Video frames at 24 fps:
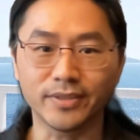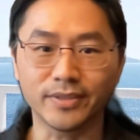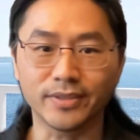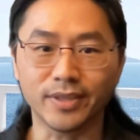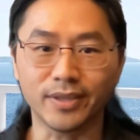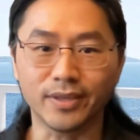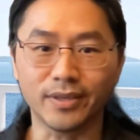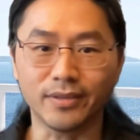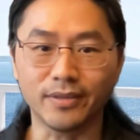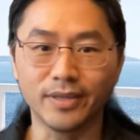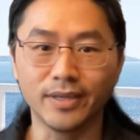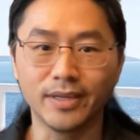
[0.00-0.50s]

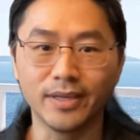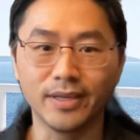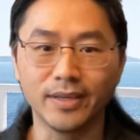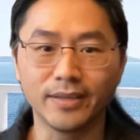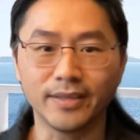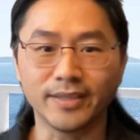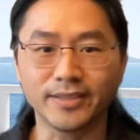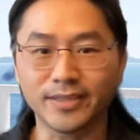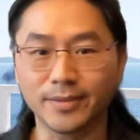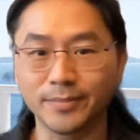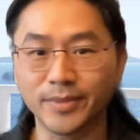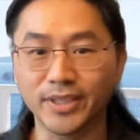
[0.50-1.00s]
So
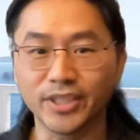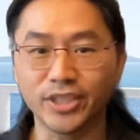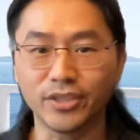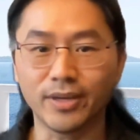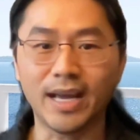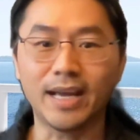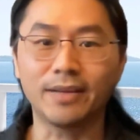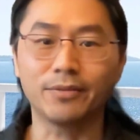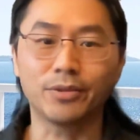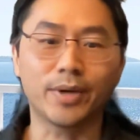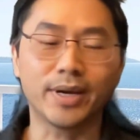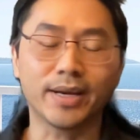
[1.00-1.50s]
that's something you
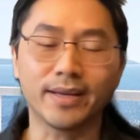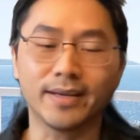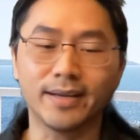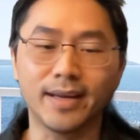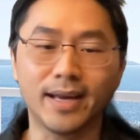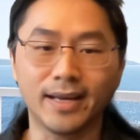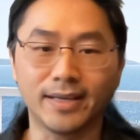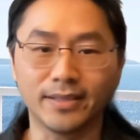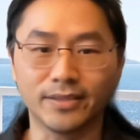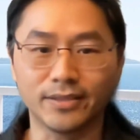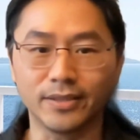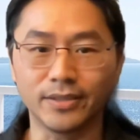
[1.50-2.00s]
have to
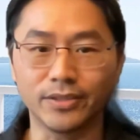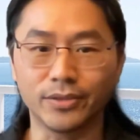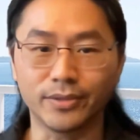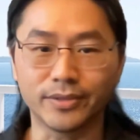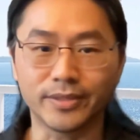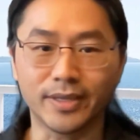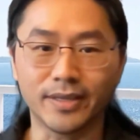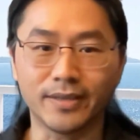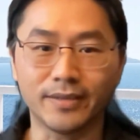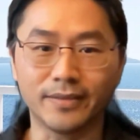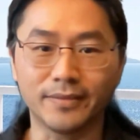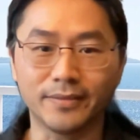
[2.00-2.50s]
recognize
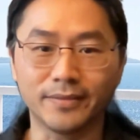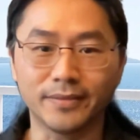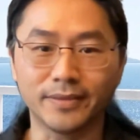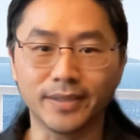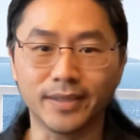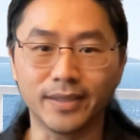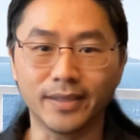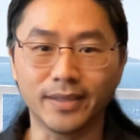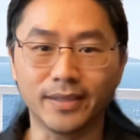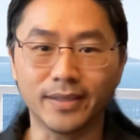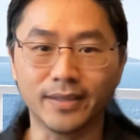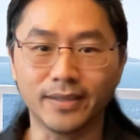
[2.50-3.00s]
yourself
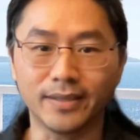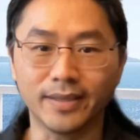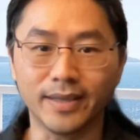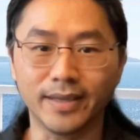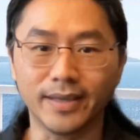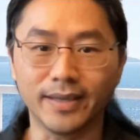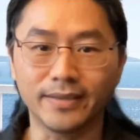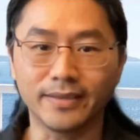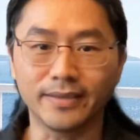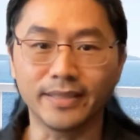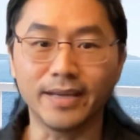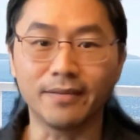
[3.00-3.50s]

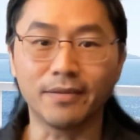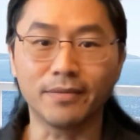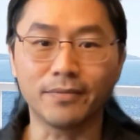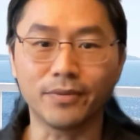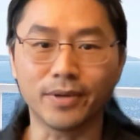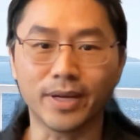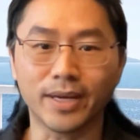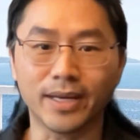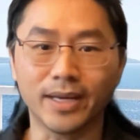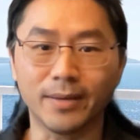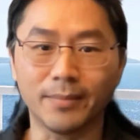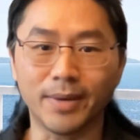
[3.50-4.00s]
and never
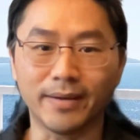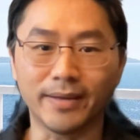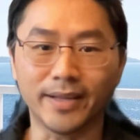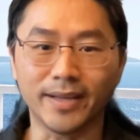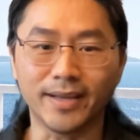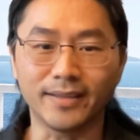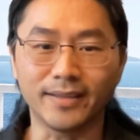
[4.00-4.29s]
forget about that.